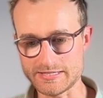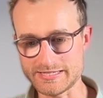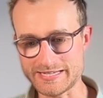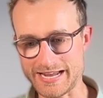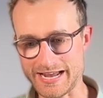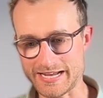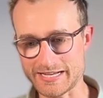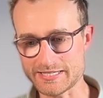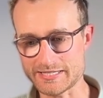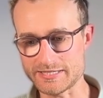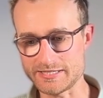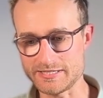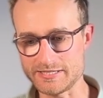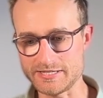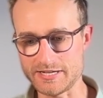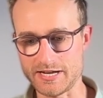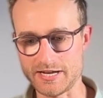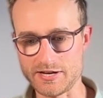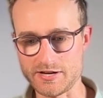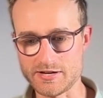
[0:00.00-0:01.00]
text
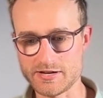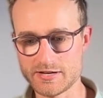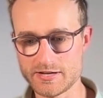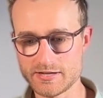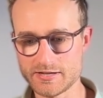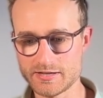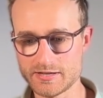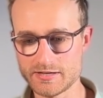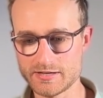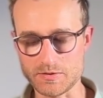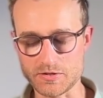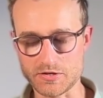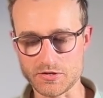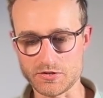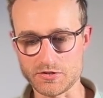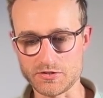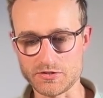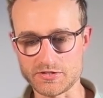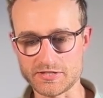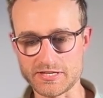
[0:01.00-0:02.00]
done,
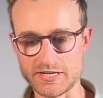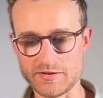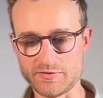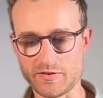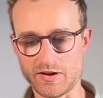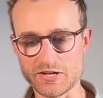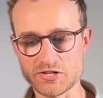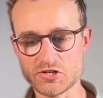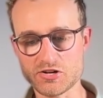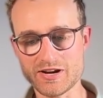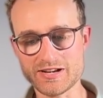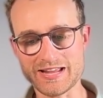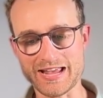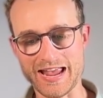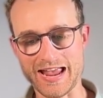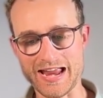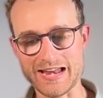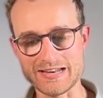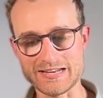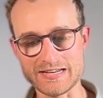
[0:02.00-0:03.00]
because if I try to
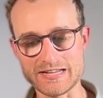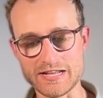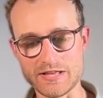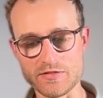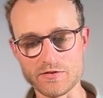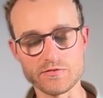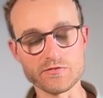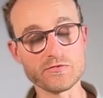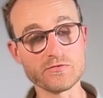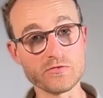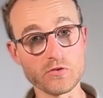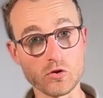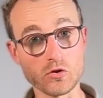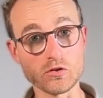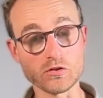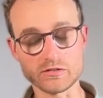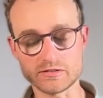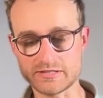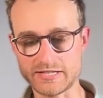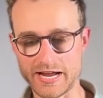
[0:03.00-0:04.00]
add in here the
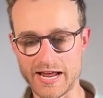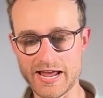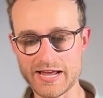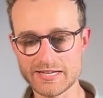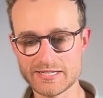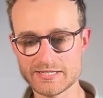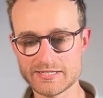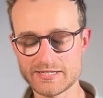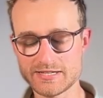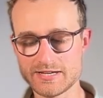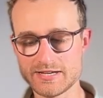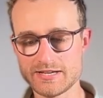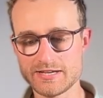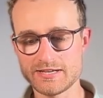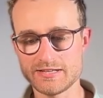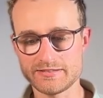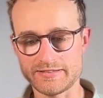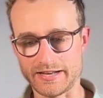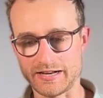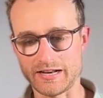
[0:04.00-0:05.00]
full text,
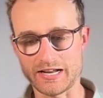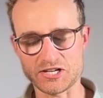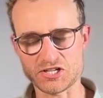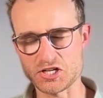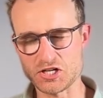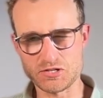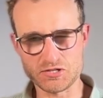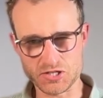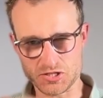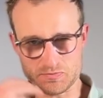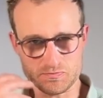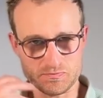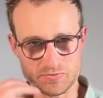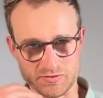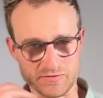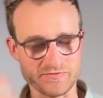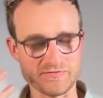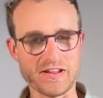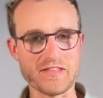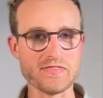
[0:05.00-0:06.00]
that'll actually just
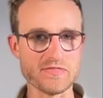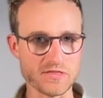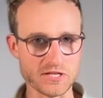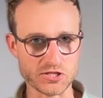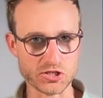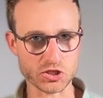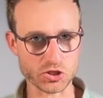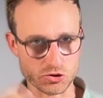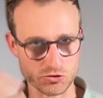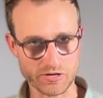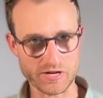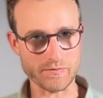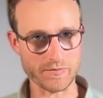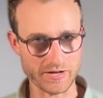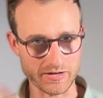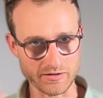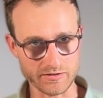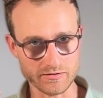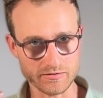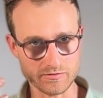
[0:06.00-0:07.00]
prevent the
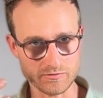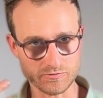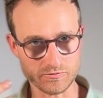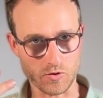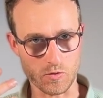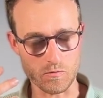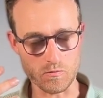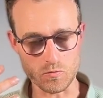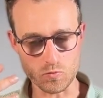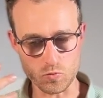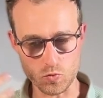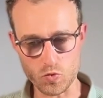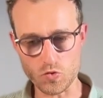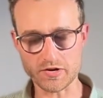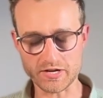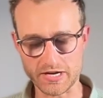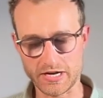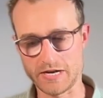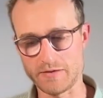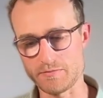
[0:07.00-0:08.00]
streaming from
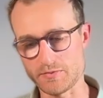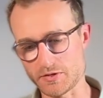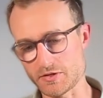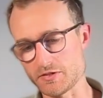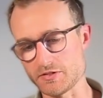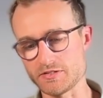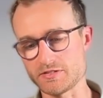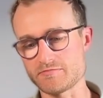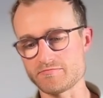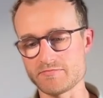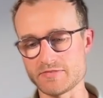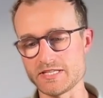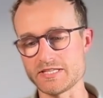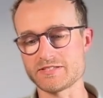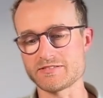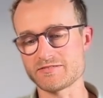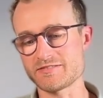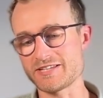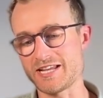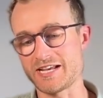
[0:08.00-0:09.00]
working, because
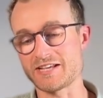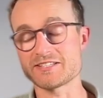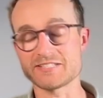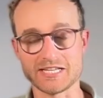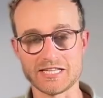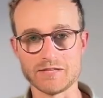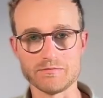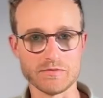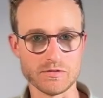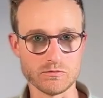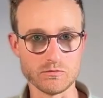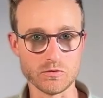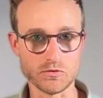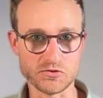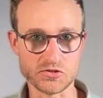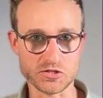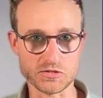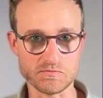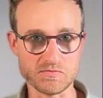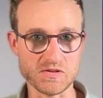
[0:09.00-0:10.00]
this text element will
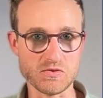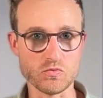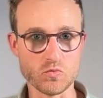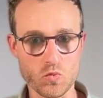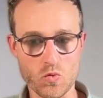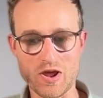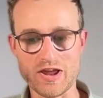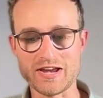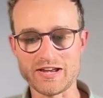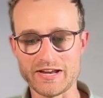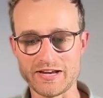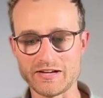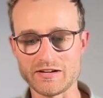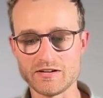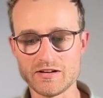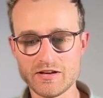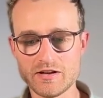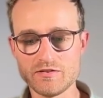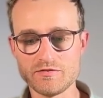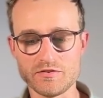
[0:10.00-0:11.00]
just be waiting
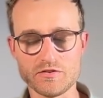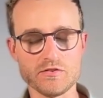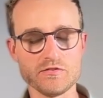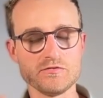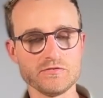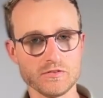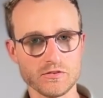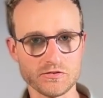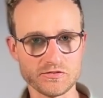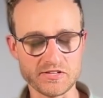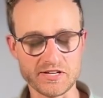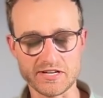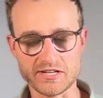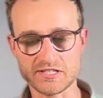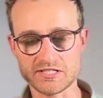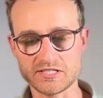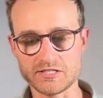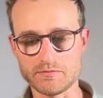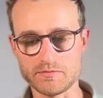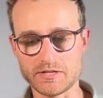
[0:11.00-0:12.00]
for the full
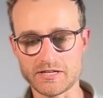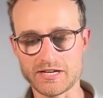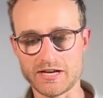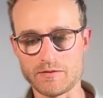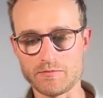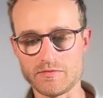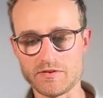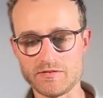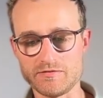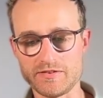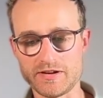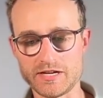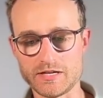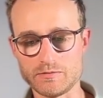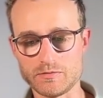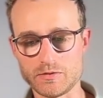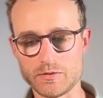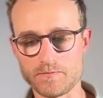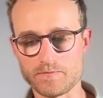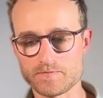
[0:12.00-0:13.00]
text to become
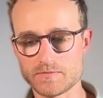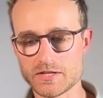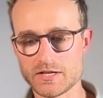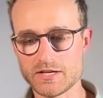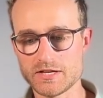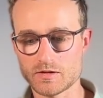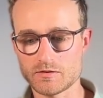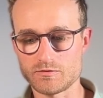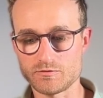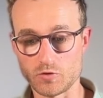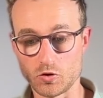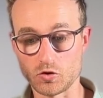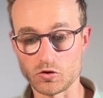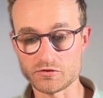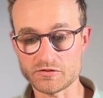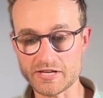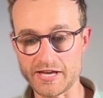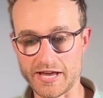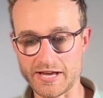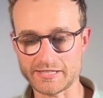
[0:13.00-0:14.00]
available. Full
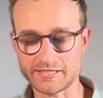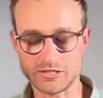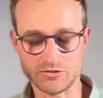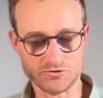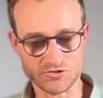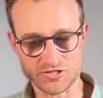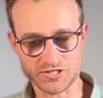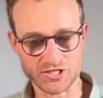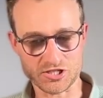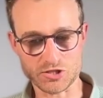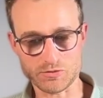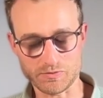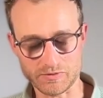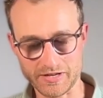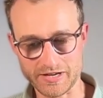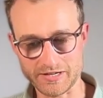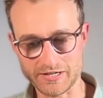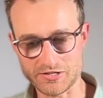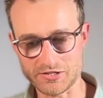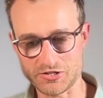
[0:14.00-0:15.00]
text, I'll just
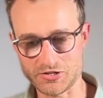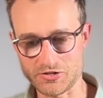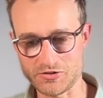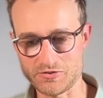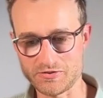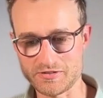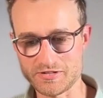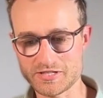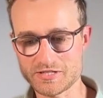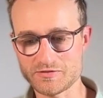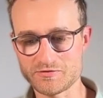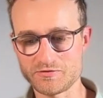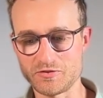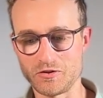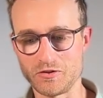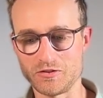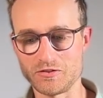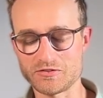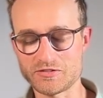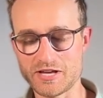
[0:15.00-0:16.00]
explain it to you. This
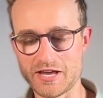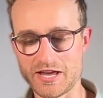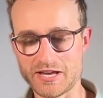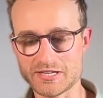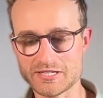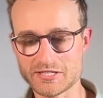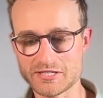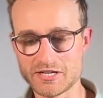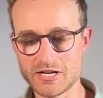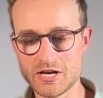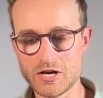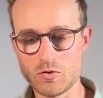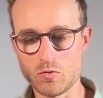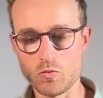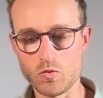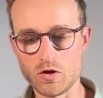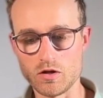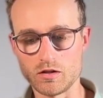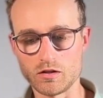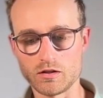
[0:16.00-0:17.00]
full text
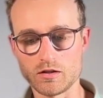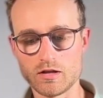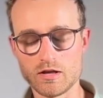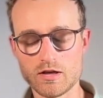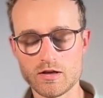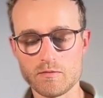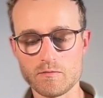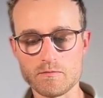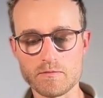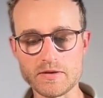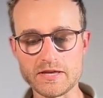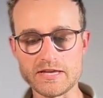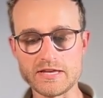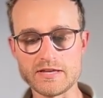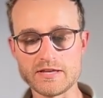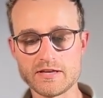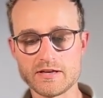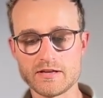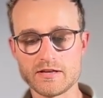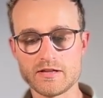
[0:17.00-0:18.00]
will
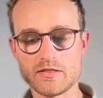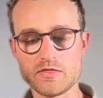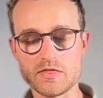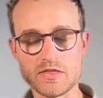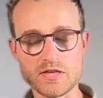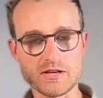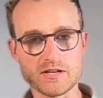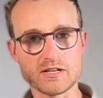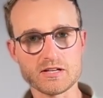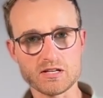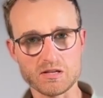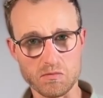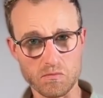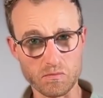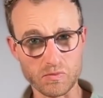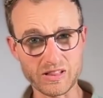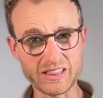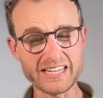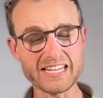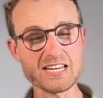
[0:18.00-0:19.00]
be the
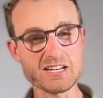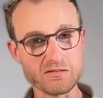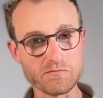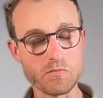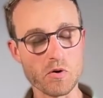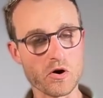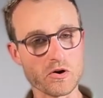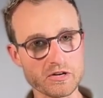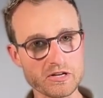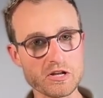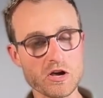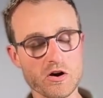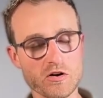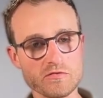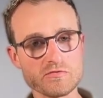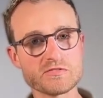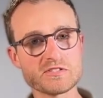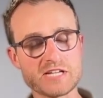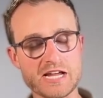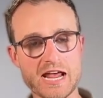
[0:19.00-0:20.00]
complete body
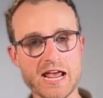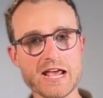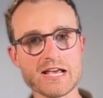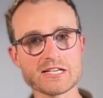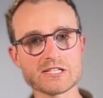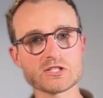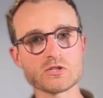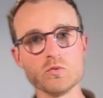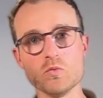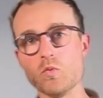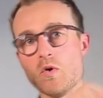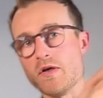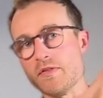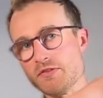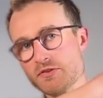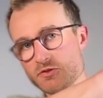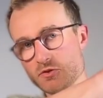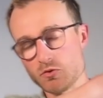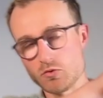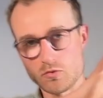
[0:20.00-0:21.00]
of text
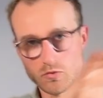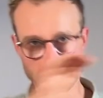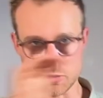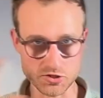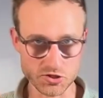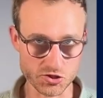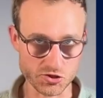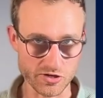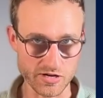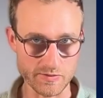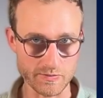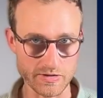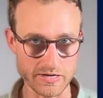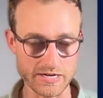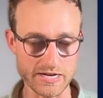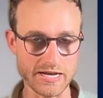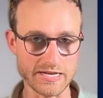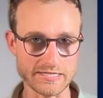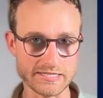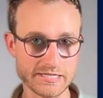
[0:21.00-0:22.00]
once all the streaming
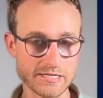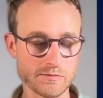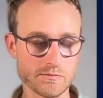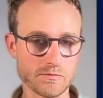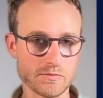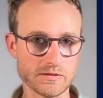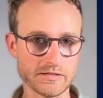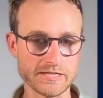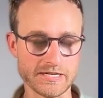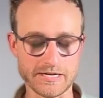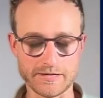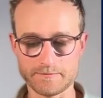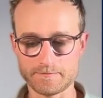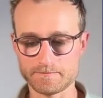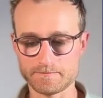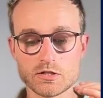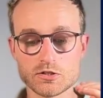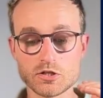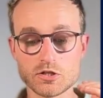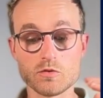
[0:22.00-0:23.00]
has complete.
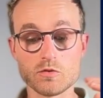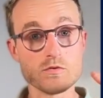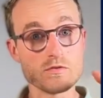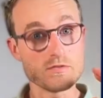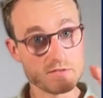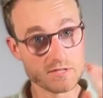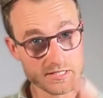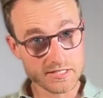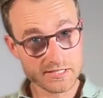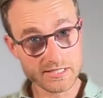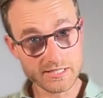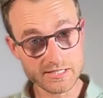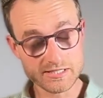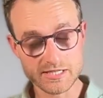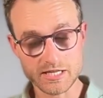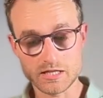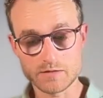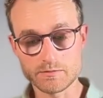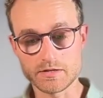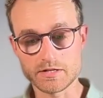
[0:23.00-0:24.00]
So this text
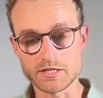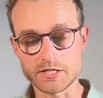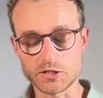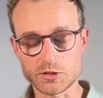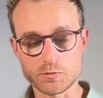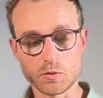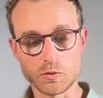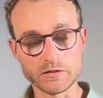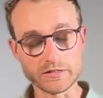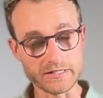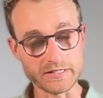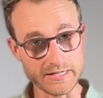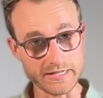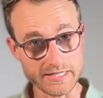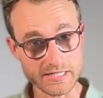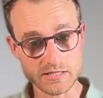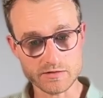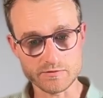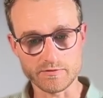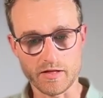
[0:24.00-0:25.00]
element is pulling
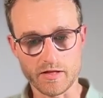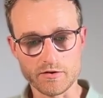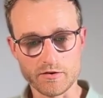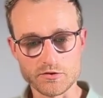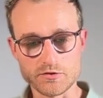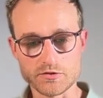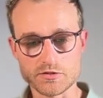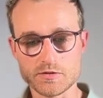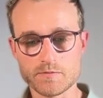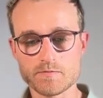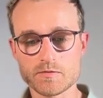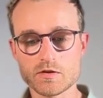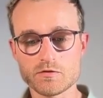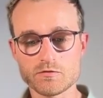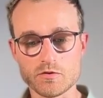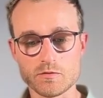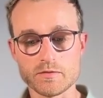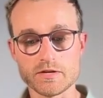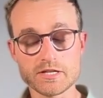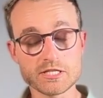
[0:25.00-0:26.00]
its values
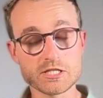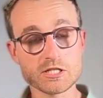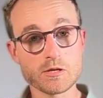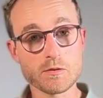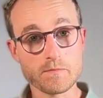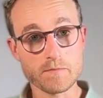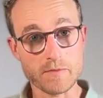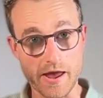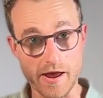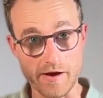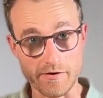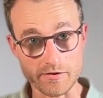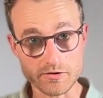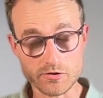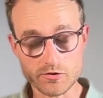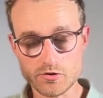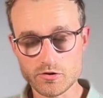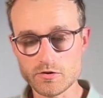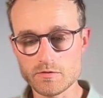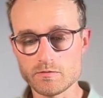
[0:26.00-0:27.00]
from its parent
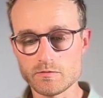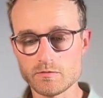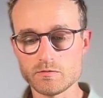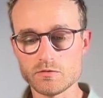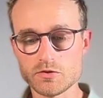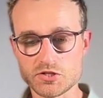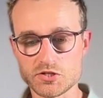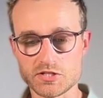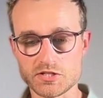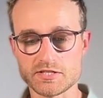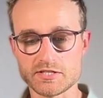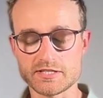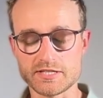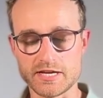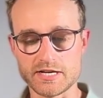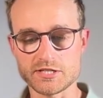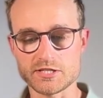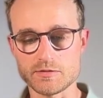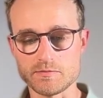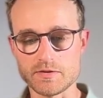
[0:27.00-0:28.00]
group, which is
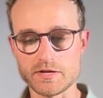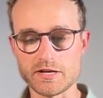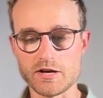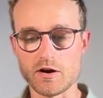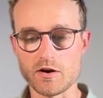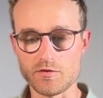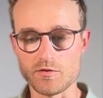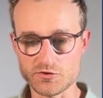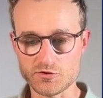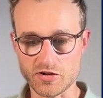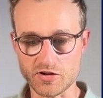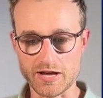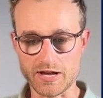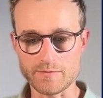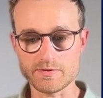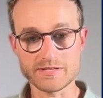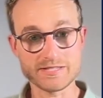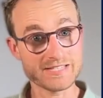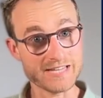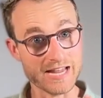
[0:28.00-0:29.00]
set to be of
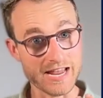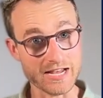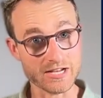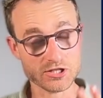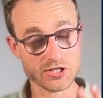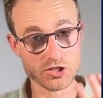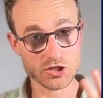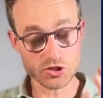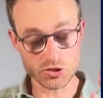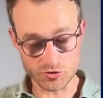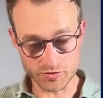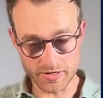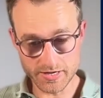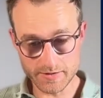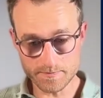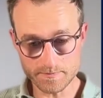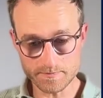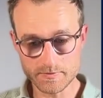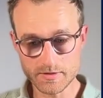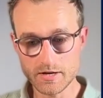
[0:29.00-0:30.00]
type text
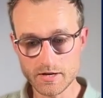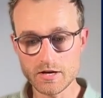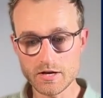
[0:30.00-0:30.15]
stream.